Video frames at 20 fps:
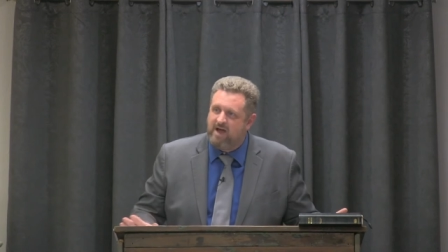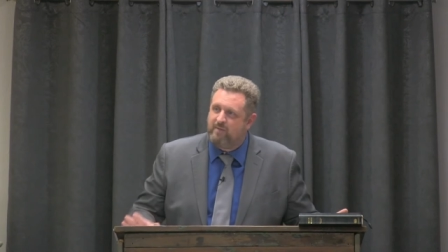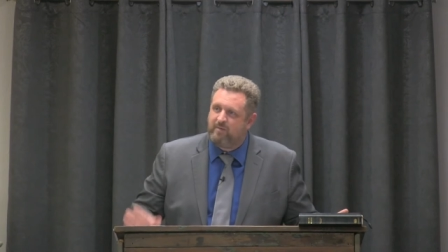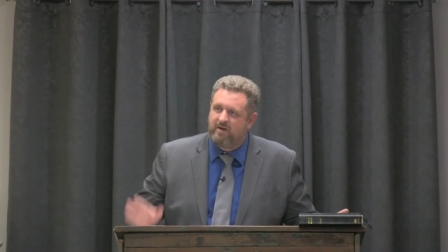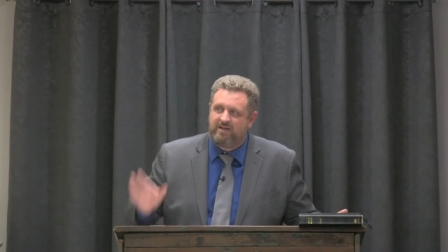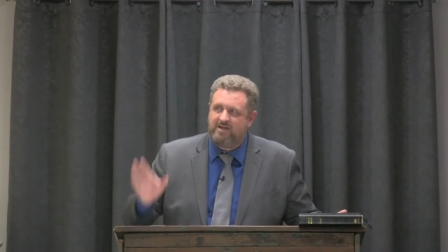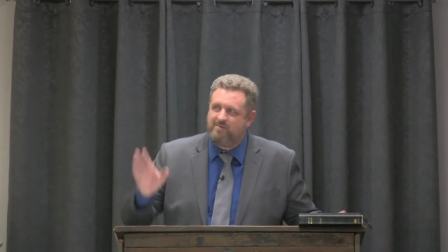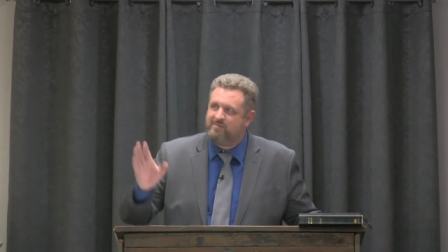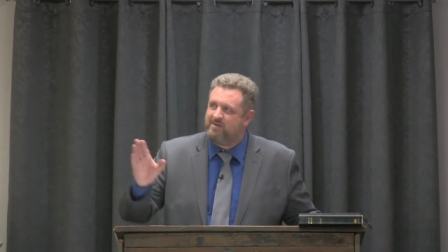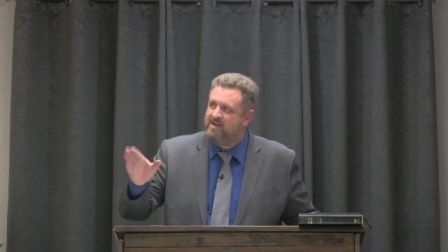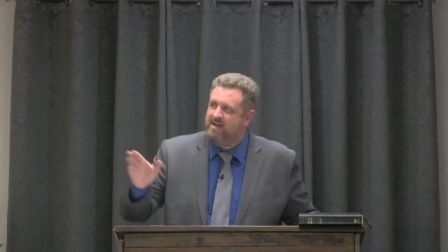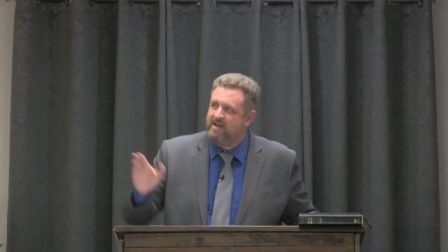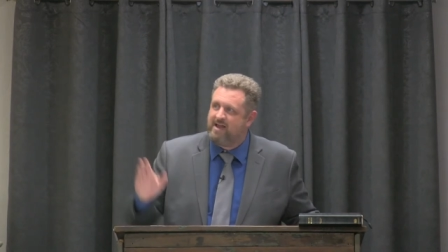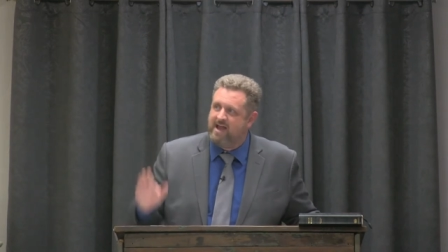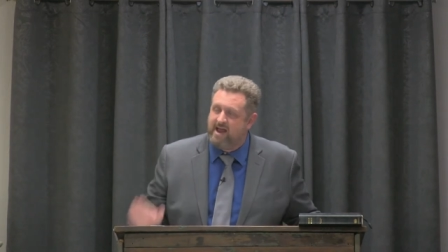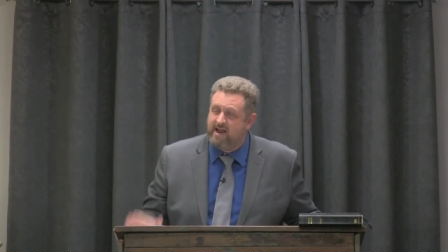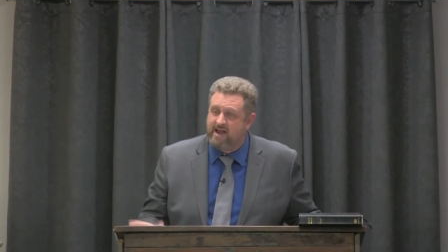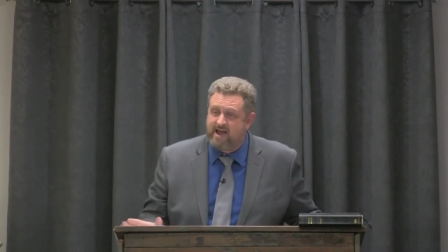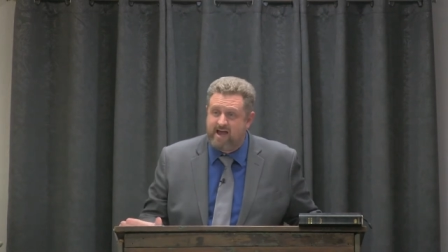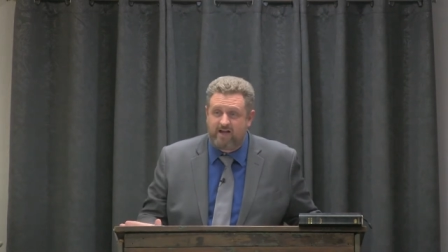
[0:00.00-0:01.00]
I'm going to keep King
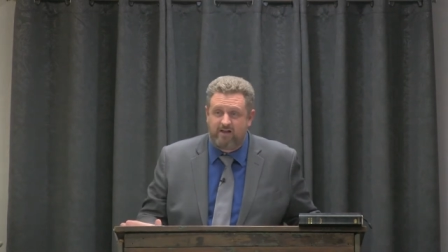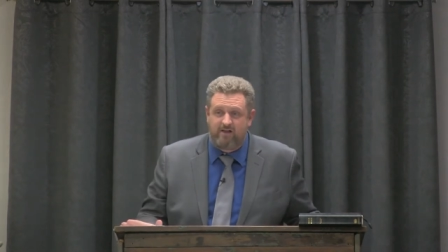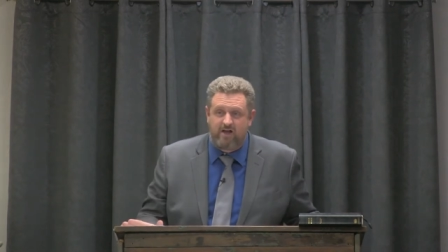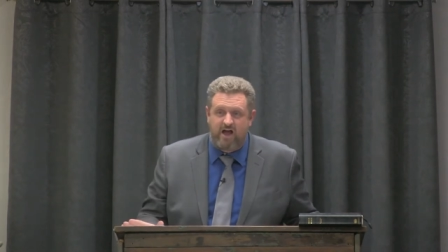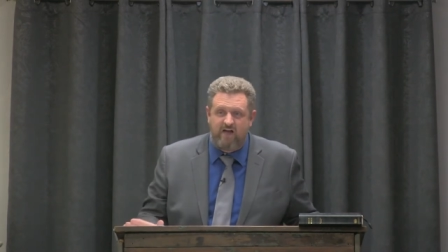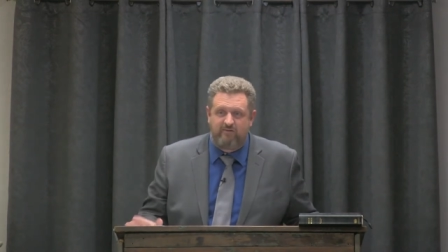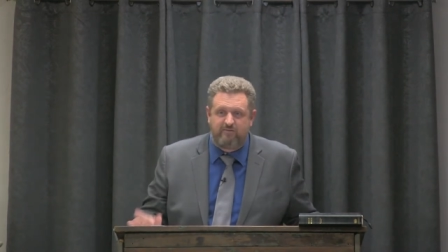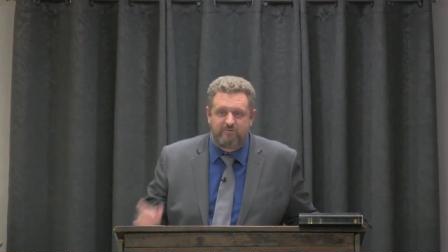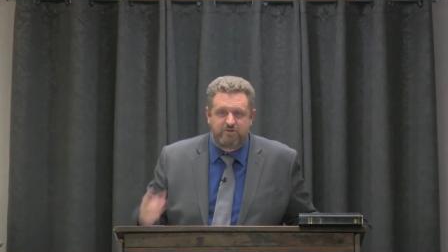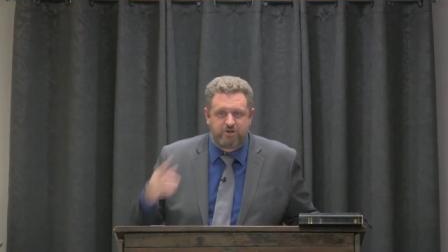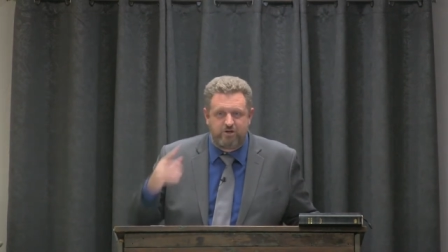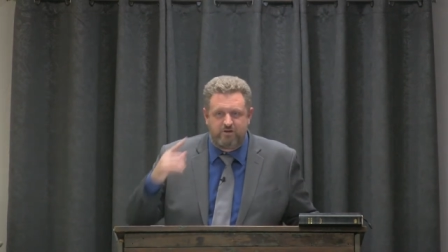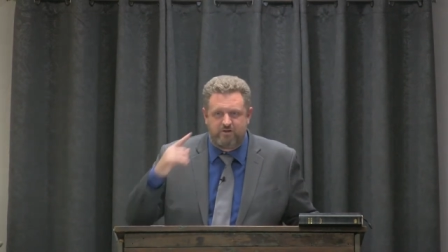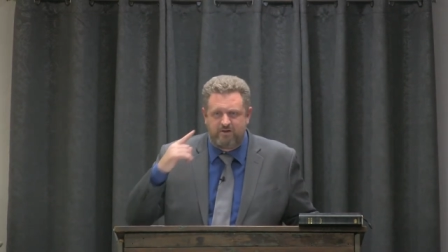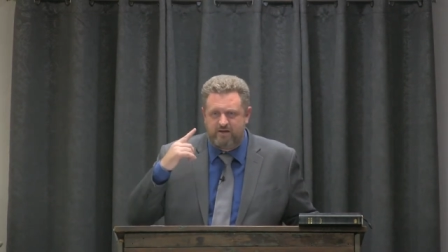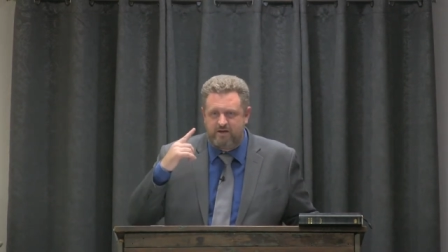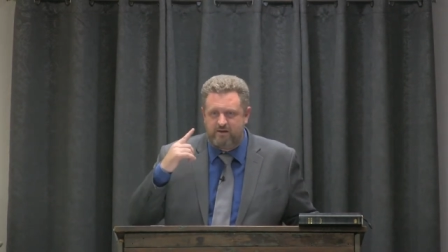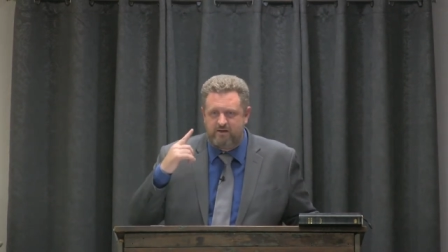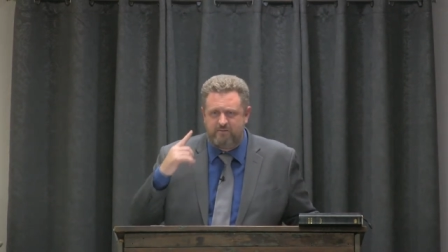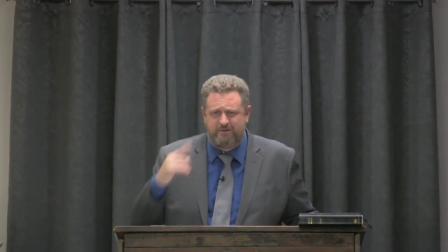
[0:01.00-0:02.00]
Agag alive," I'm
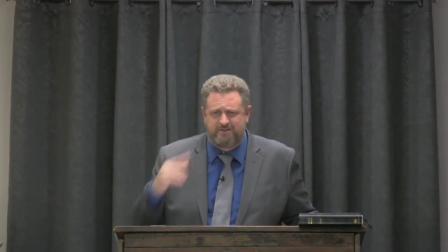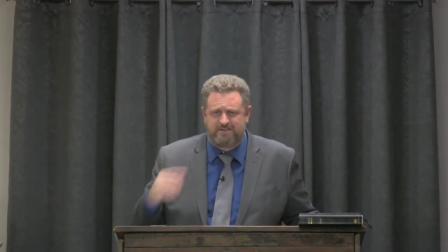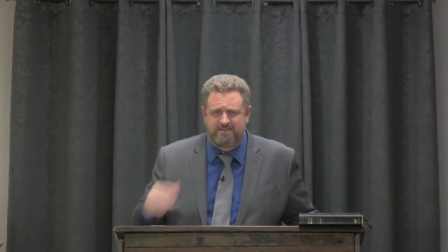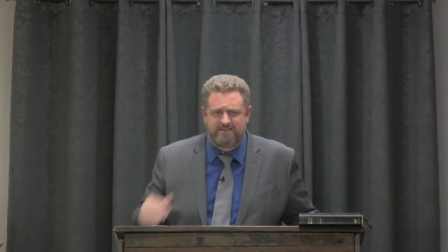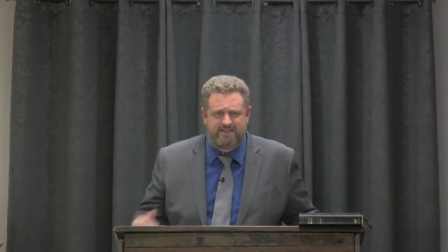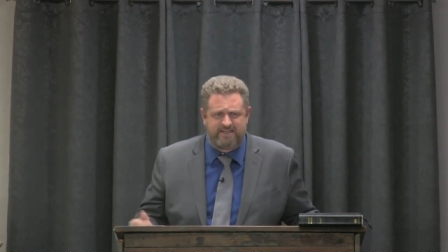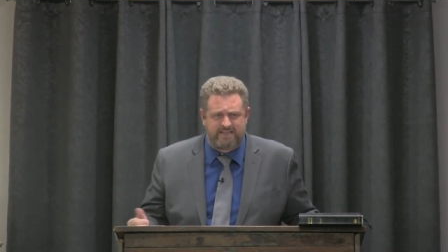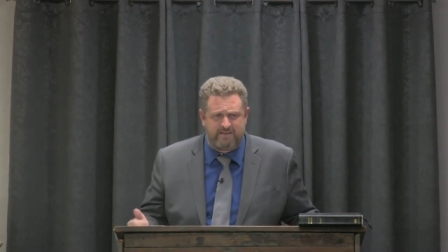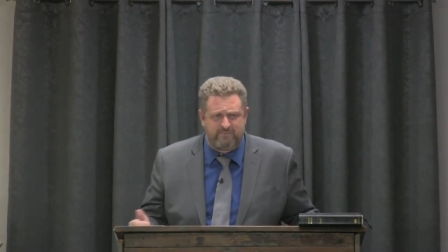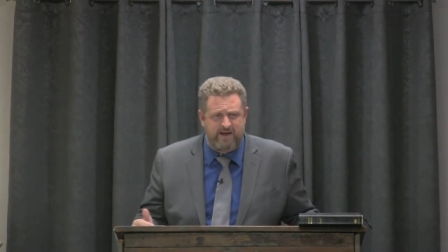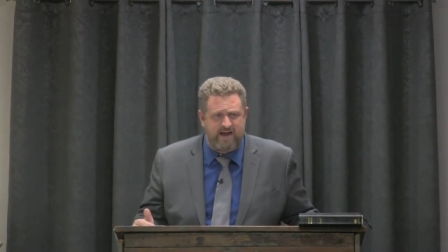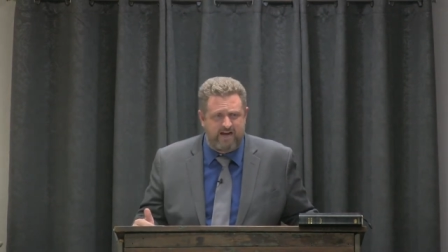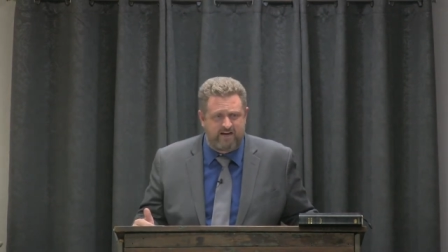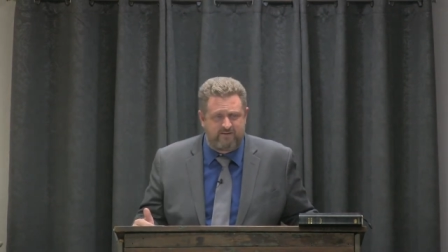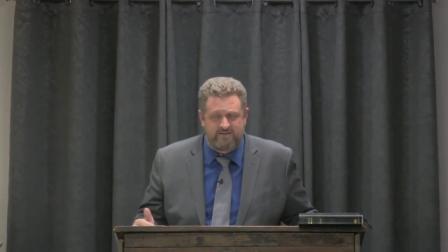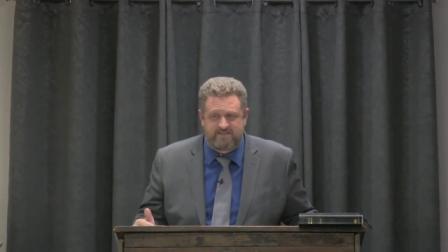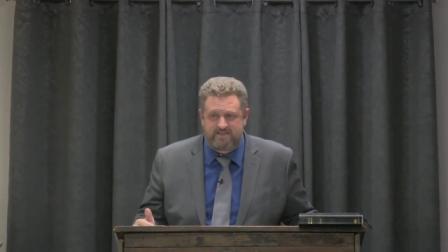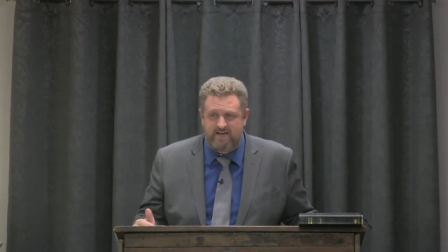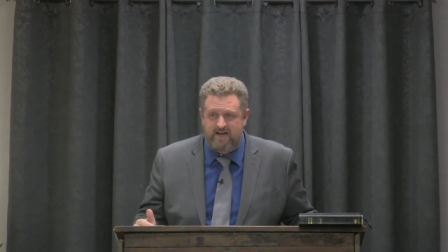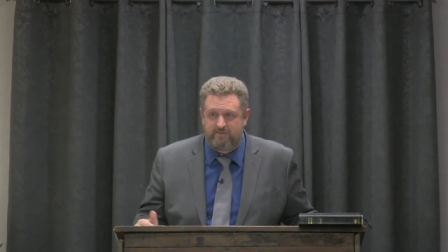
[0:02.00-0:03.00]
sure he wasn't thinking in the back
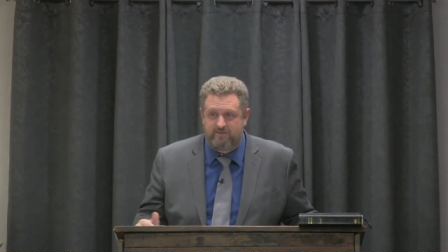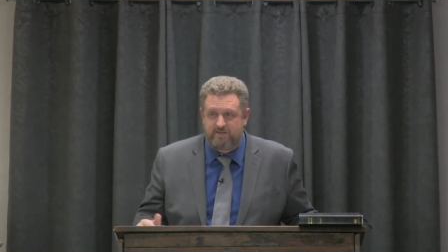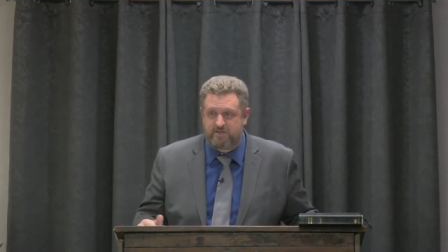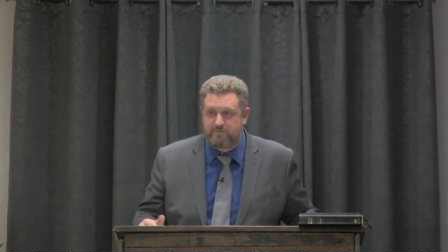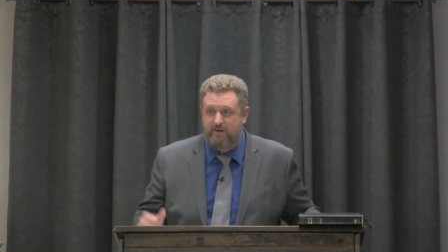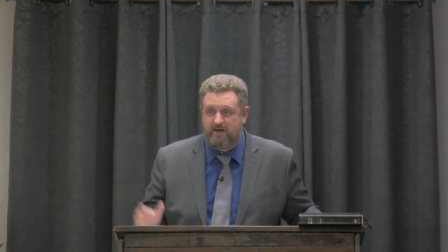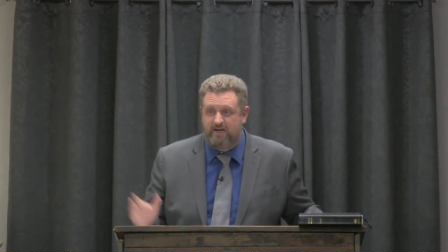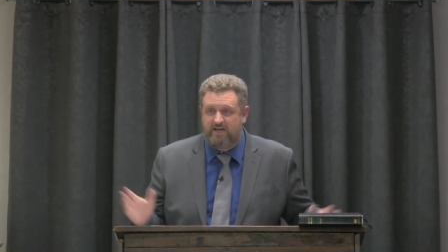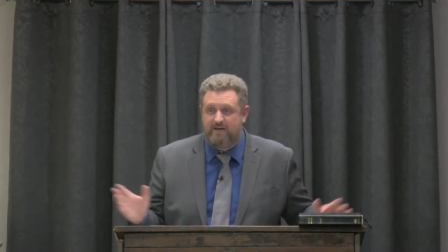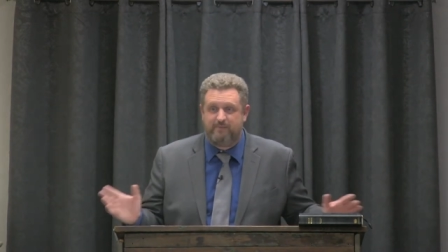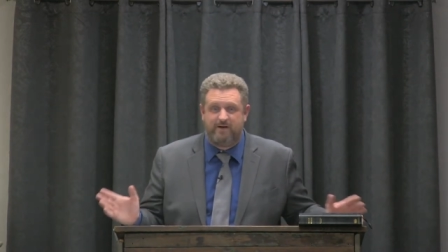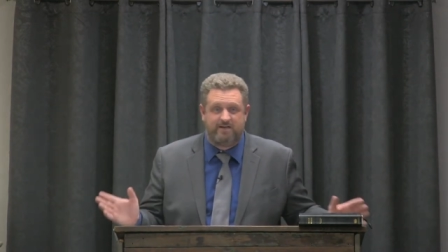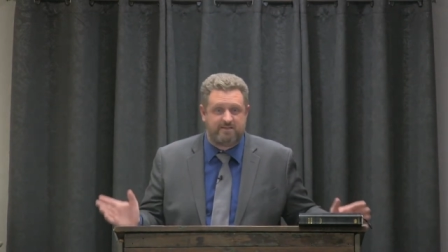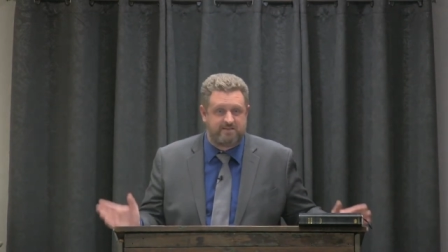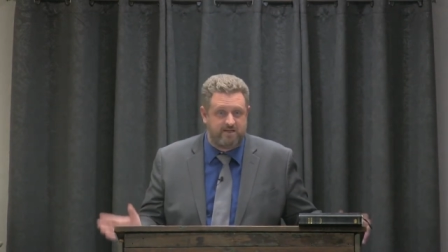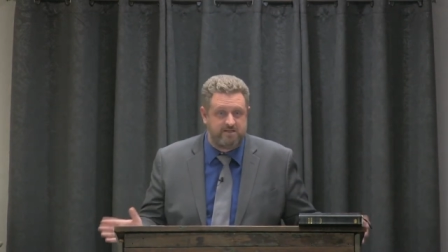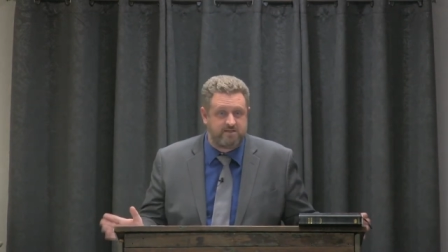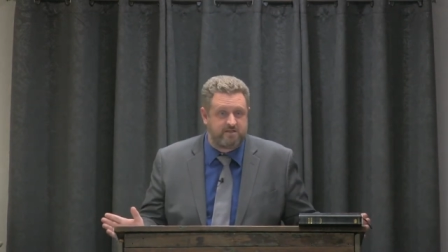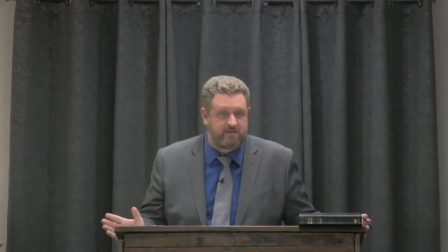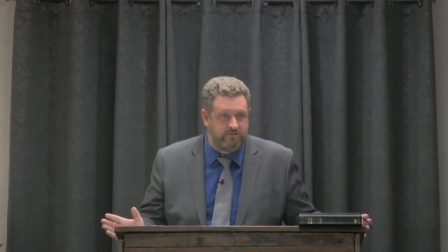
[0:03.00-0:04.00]
of his head, "This might get my
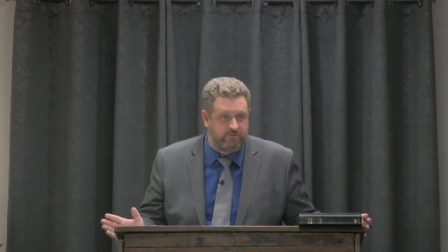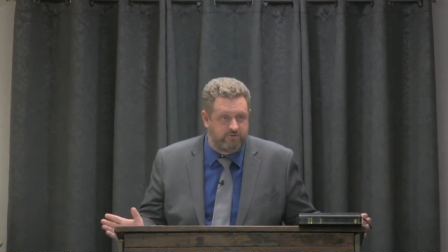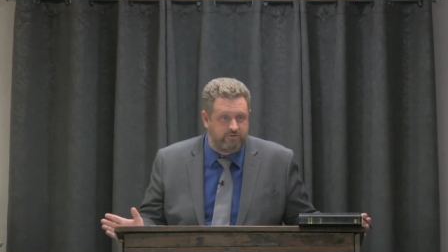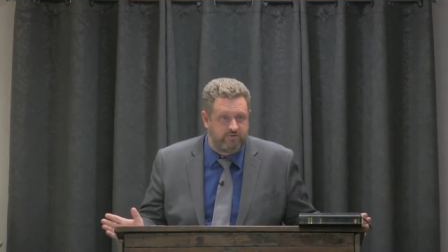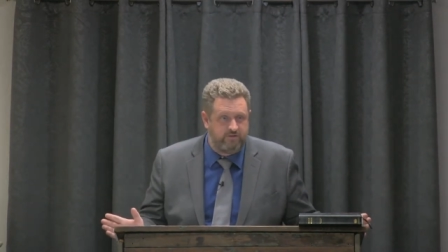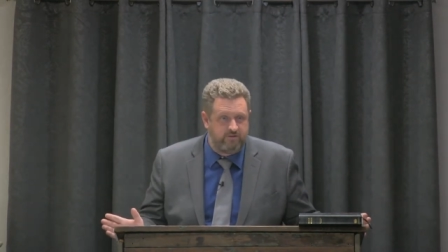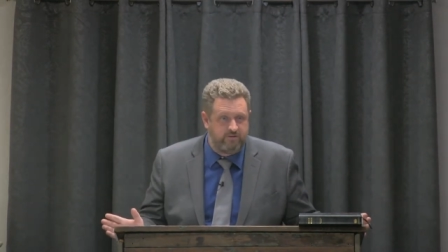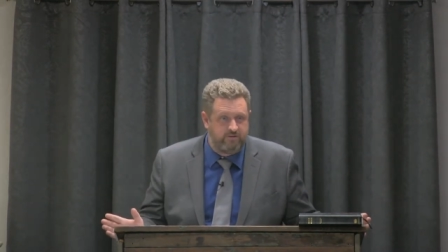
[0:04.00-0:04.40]
sons killed."